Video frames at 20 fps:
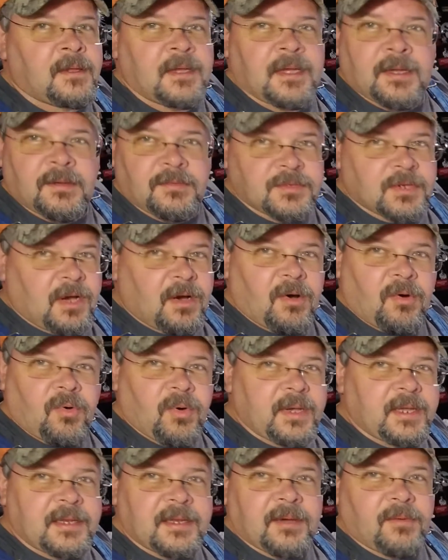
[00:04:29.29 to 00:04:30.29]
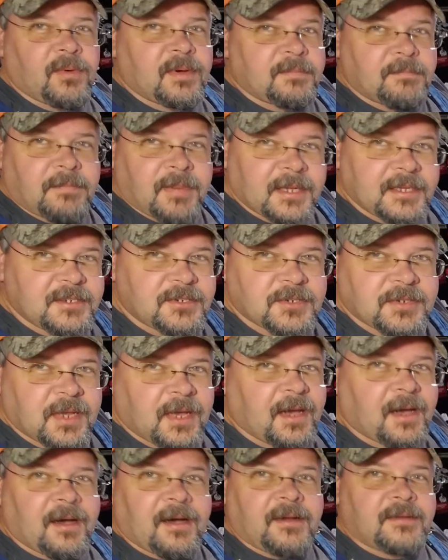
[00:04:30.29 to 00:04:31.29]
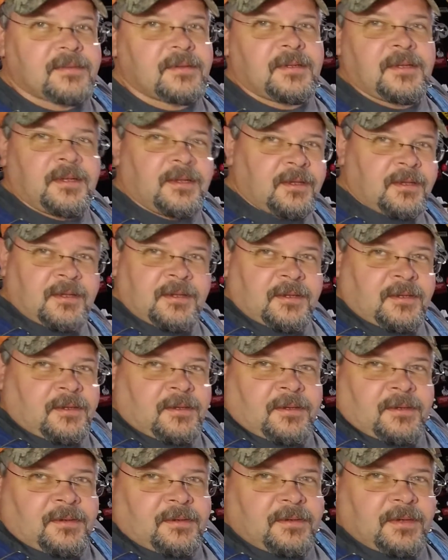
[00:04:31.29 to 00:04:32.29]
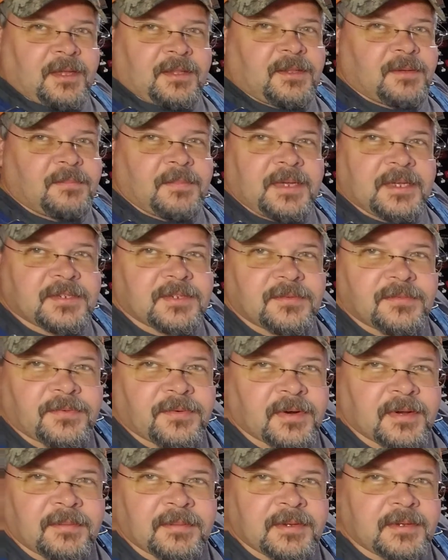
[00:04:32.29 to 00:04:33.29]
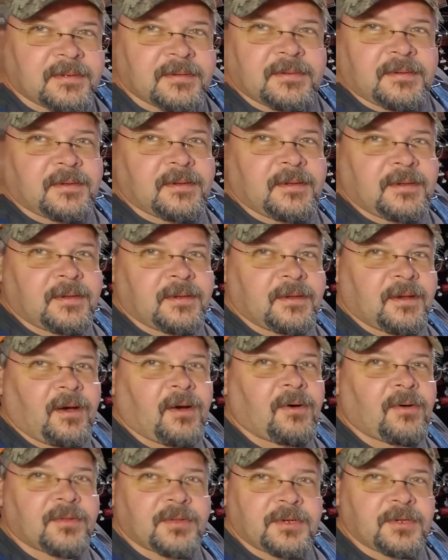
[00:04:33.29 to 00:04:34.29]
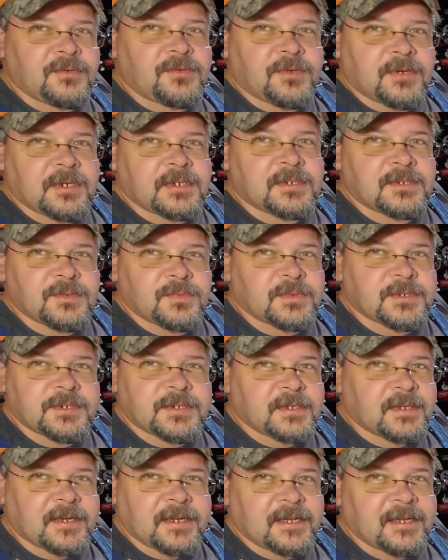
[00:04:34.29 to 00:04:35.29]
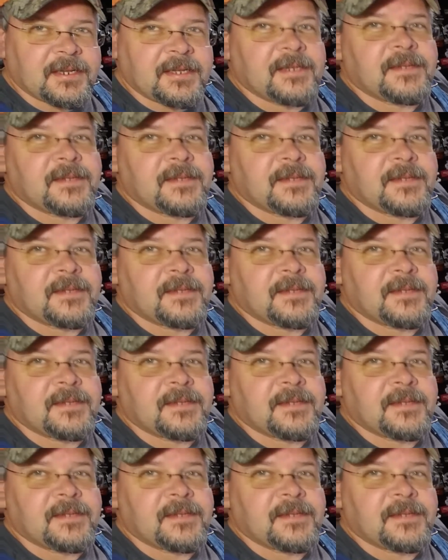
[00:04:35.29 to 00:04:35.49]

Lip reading: It was all wheat. It wasn't bleached out, nothing missing from it. All the nutrition was still in it.